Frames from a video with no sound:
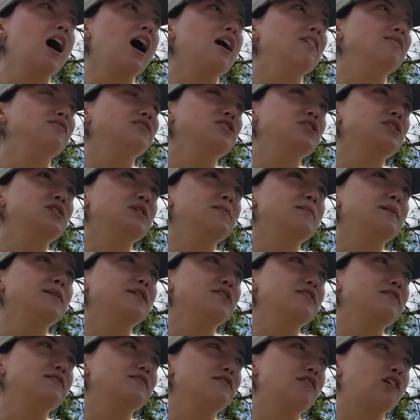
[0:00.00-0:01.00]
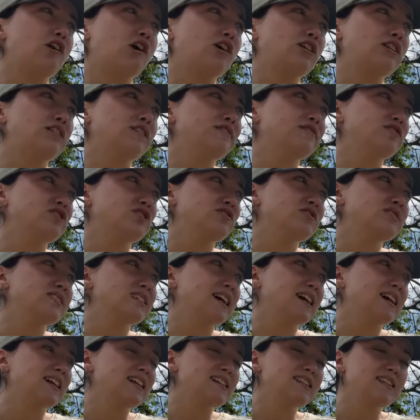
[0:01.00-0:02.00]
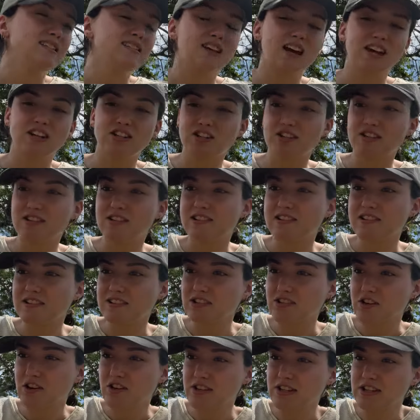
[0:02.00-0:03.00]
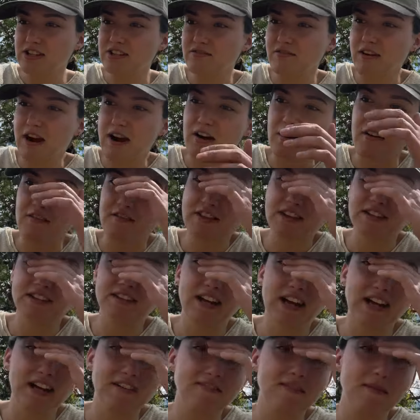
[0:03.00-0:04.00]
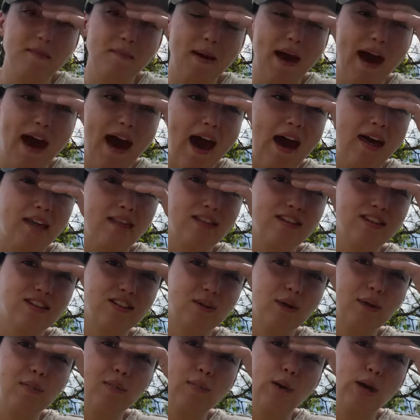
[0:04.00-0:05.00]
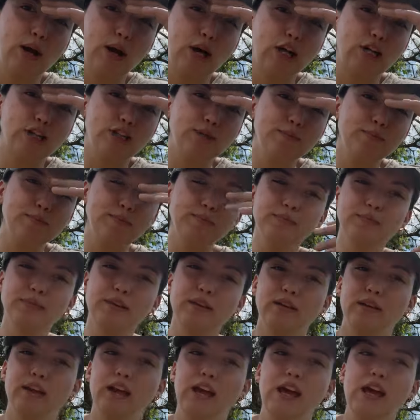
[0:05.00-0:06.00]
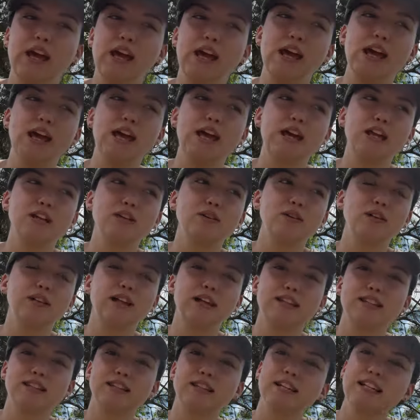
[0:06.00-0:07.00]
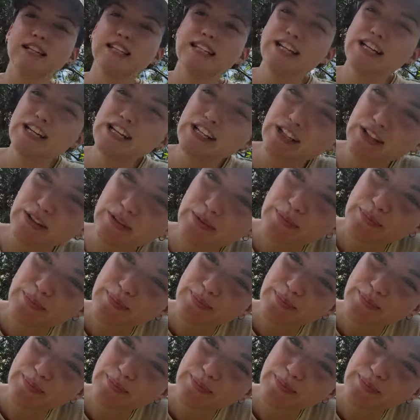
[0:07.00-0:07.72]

I've literally been here for all of two seconds. I just saw these right off the side of the path, so I plucked them. And let's continue.